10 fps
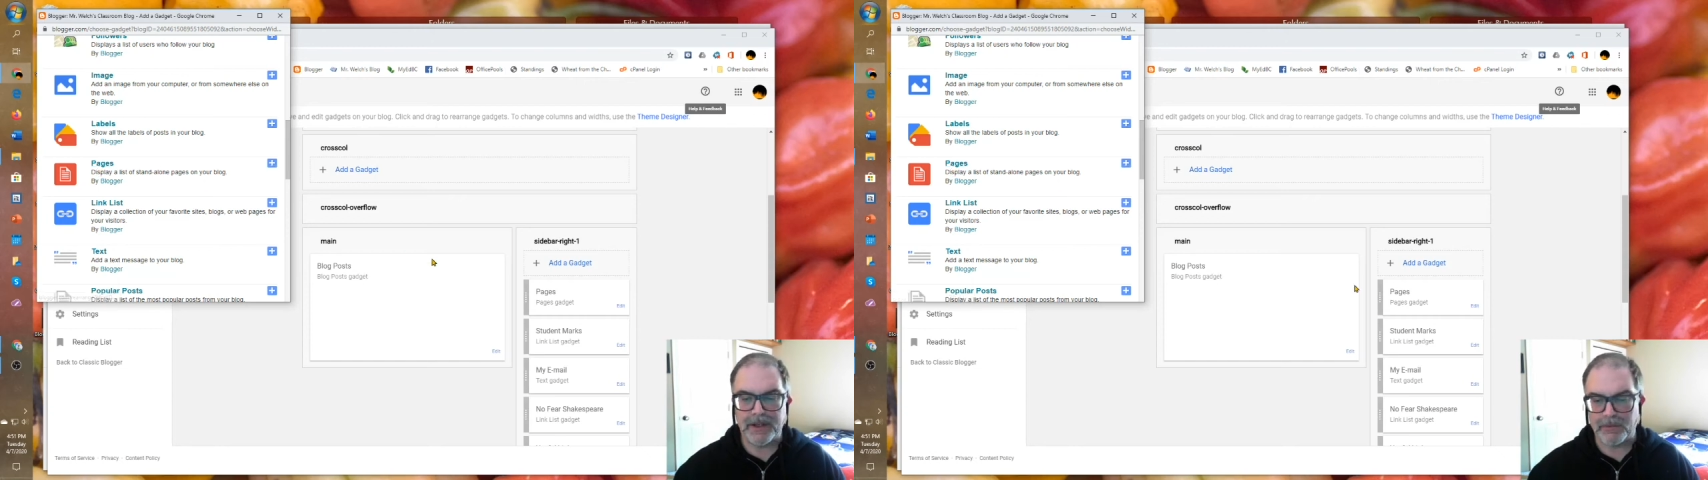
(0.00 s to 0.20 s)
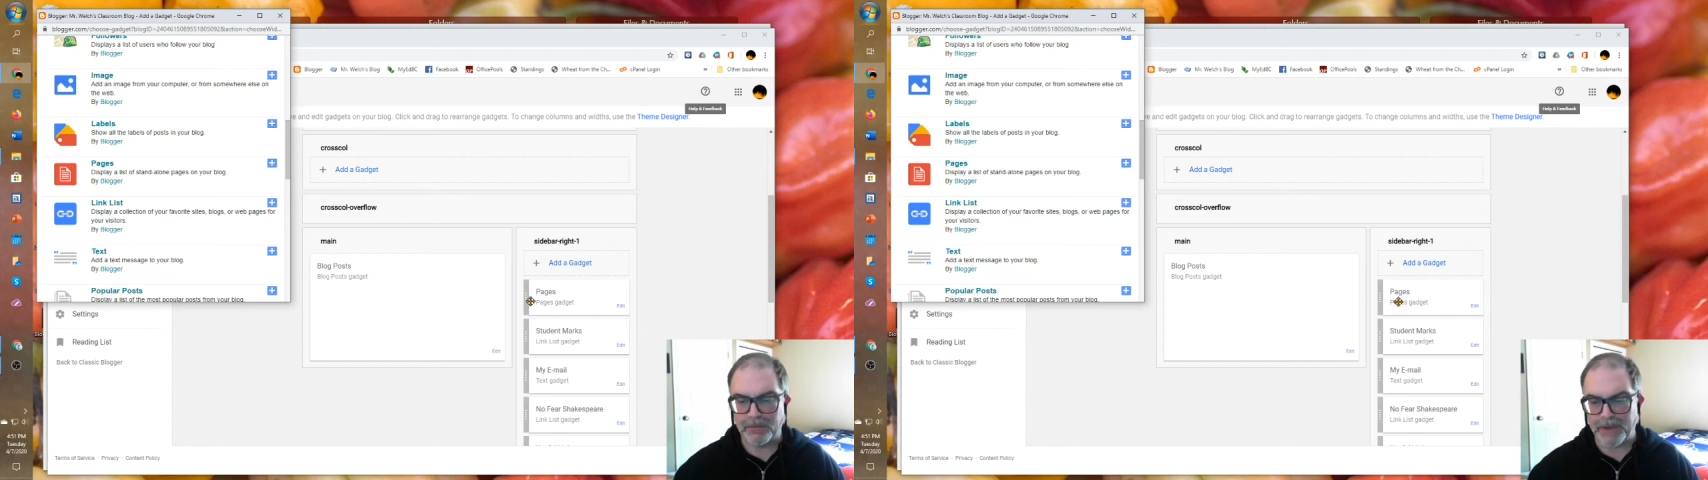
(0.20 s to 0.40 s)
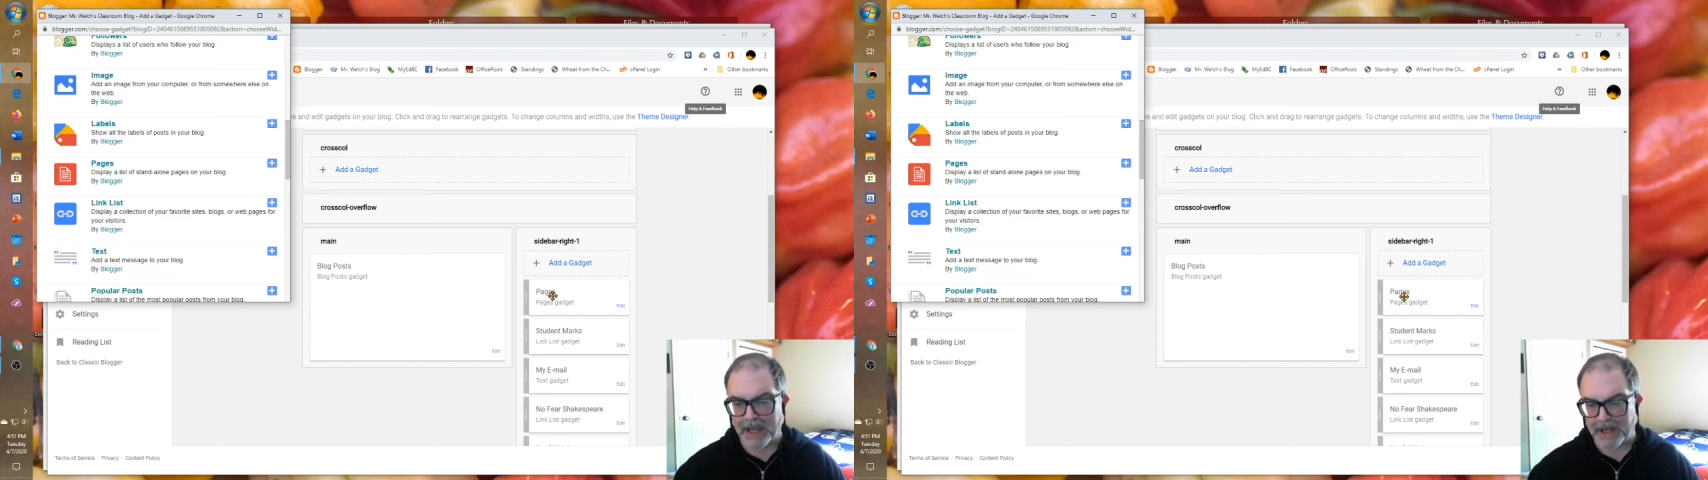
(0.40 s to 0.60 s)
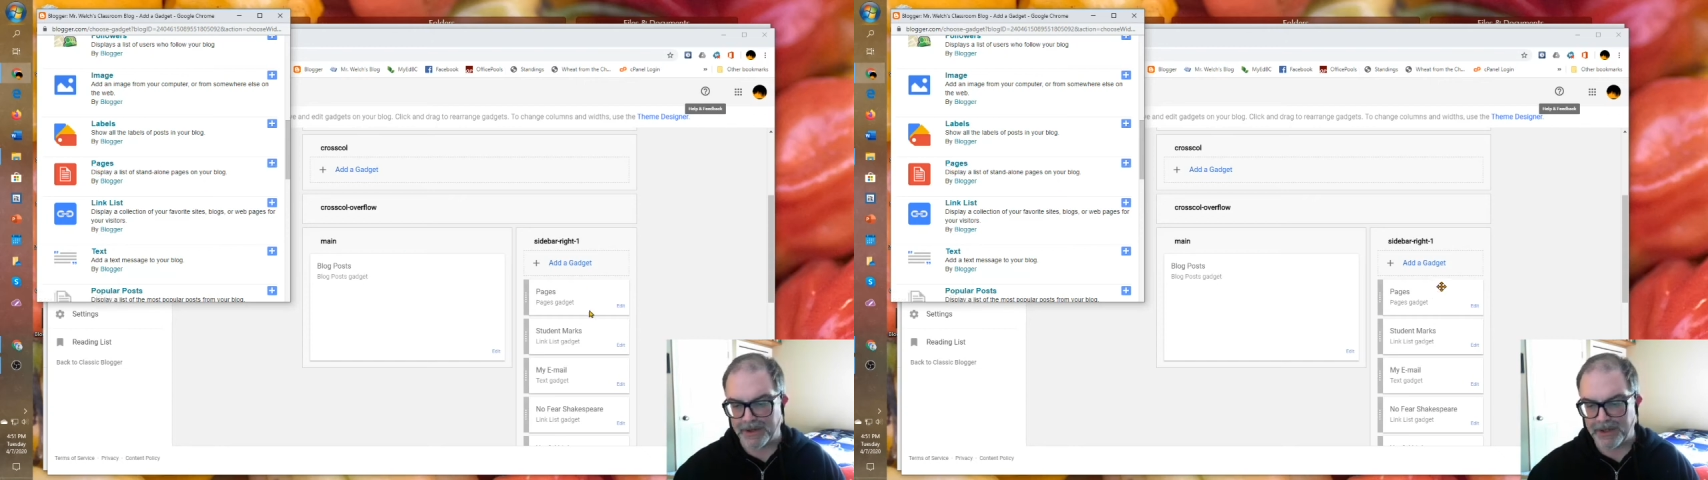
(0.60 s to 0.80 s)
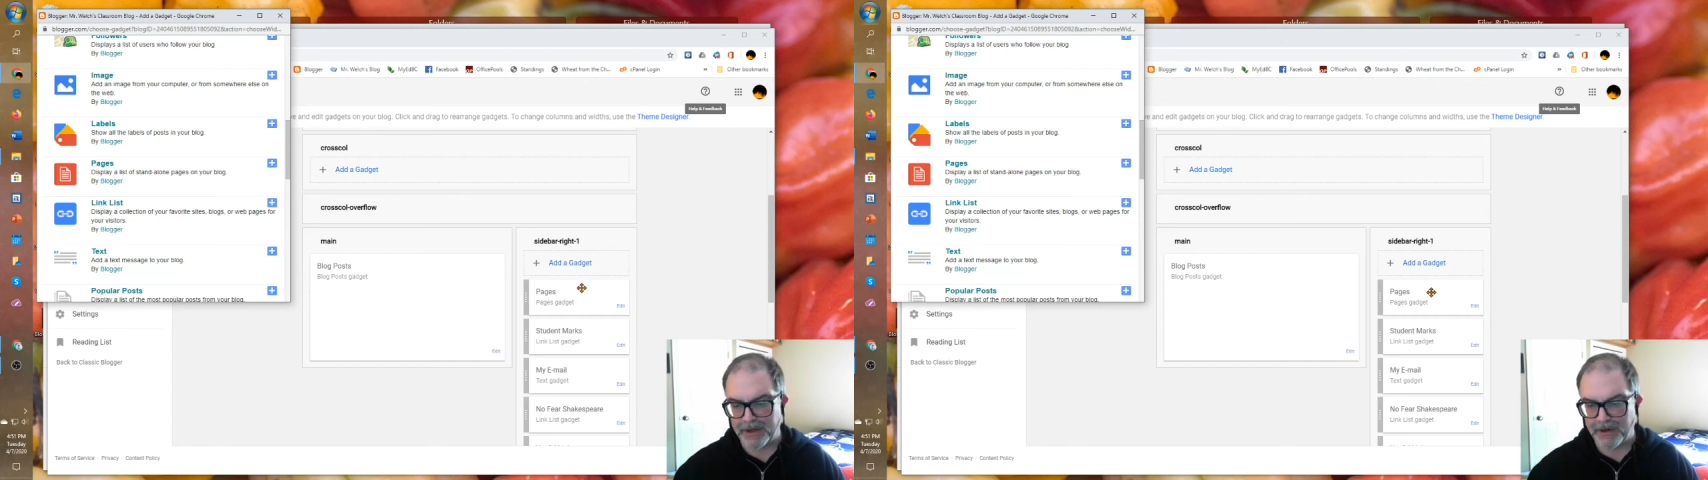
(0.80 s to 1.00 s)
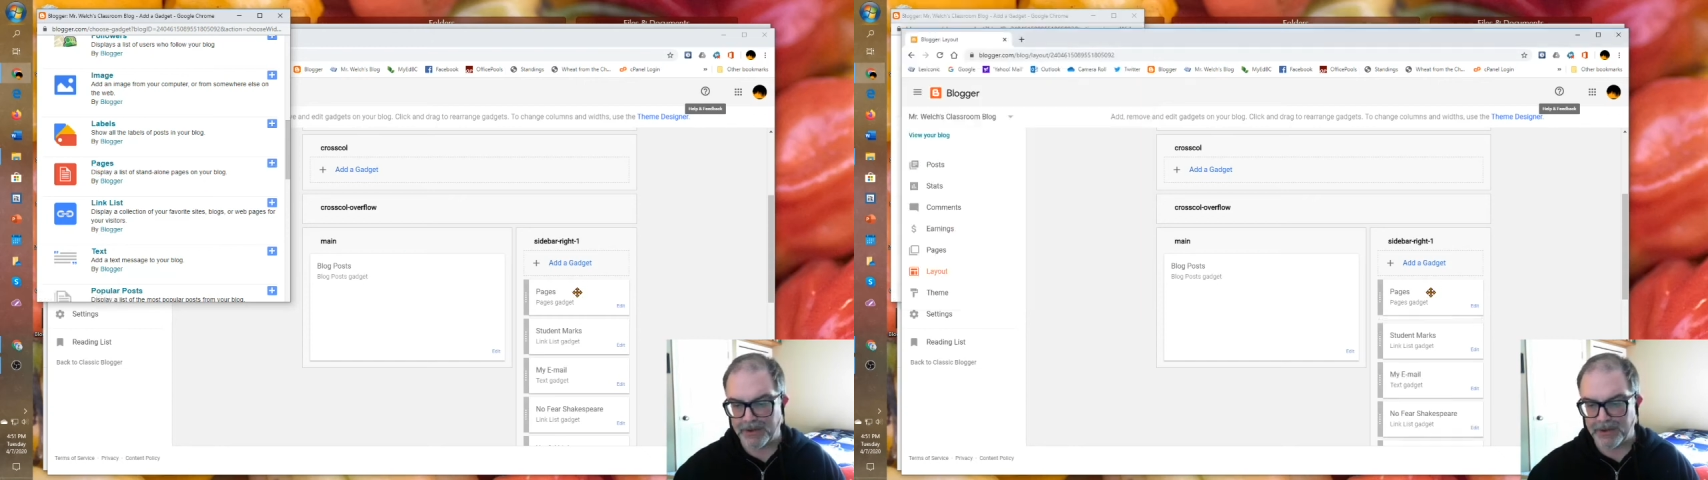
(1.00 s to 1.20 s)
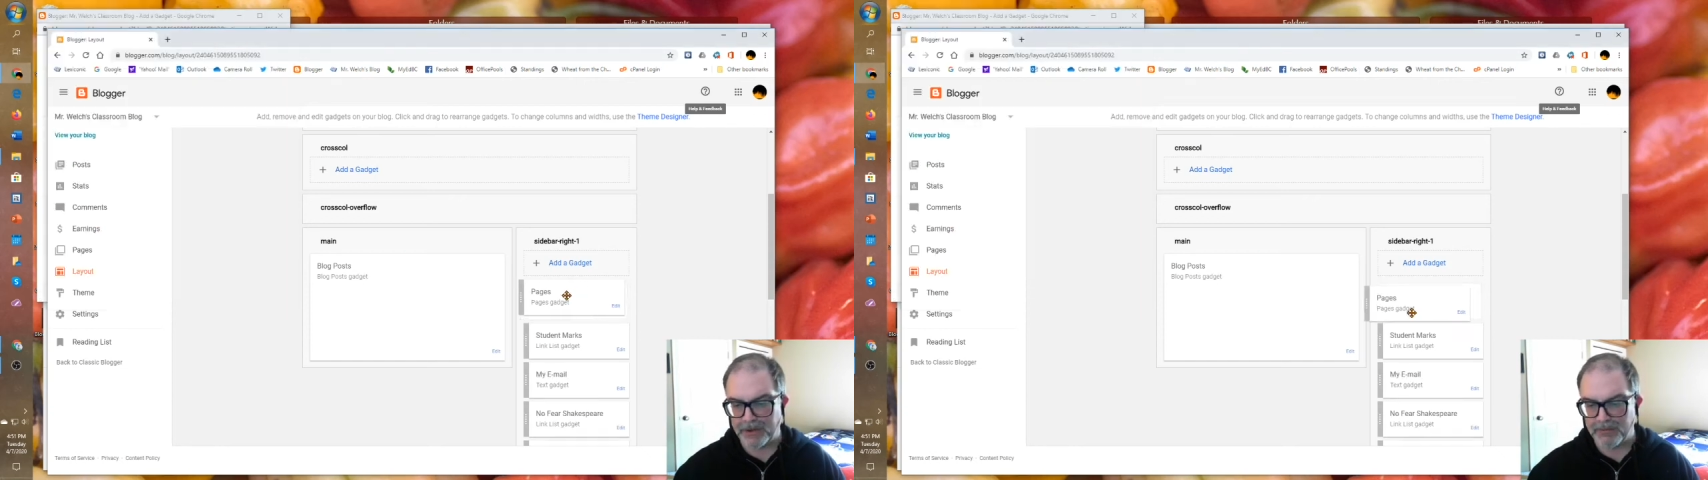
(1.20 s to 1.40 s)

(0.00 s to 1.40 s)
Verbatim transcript: it will be added here, and you